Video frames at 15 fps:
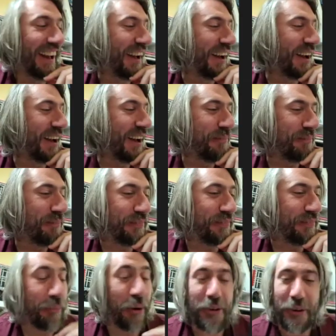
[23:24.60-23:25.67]
Um,
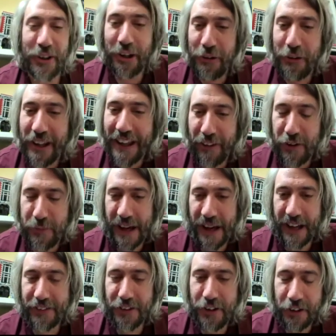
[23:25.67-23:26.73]
well, you, you, know, you get those
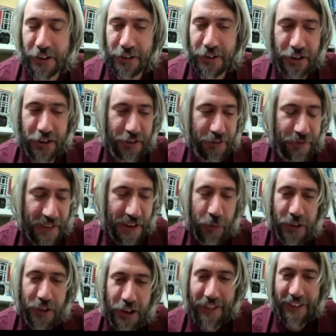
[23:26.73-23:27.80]
bags, and, and you feel,
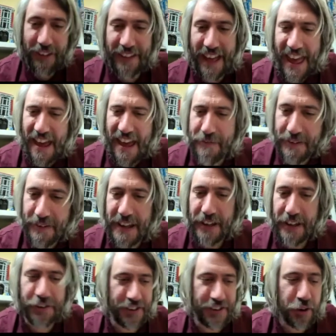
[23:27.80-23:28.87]
you know, that they're heavy
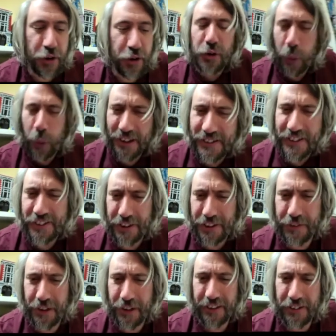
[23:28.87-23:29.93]
because it's good quality stuff.
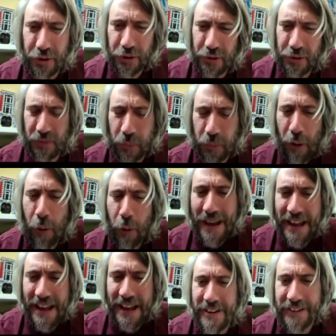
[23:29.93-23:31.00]
You know, it's good. It's mm. well
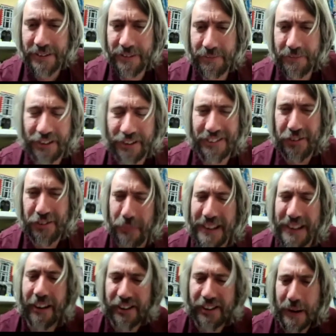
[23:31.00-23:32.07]
made. You know, there's something
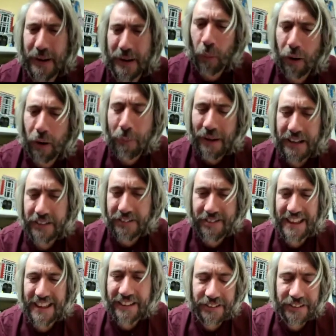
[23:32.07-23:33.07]
nice about well made things.